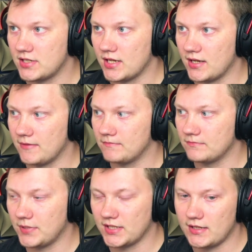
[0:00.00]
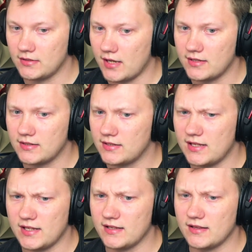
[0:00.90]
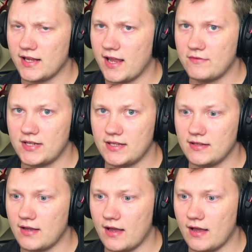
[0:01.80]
but I really like everything.